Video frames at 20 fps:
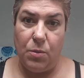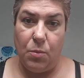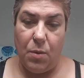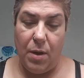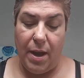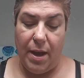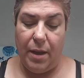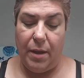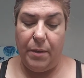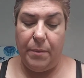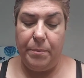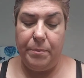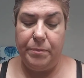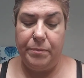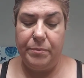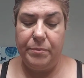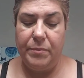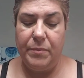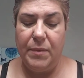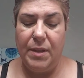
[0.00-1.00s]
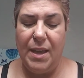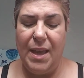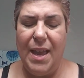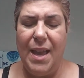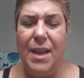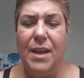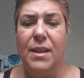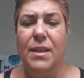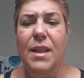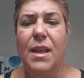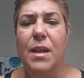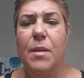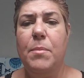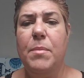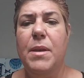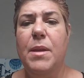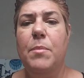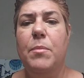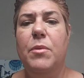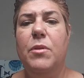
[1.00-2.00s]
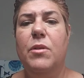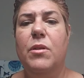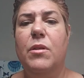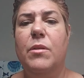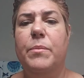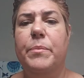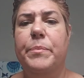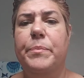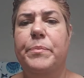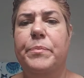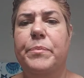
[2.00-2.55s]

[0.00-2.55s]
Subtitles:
while. And a lot of people are,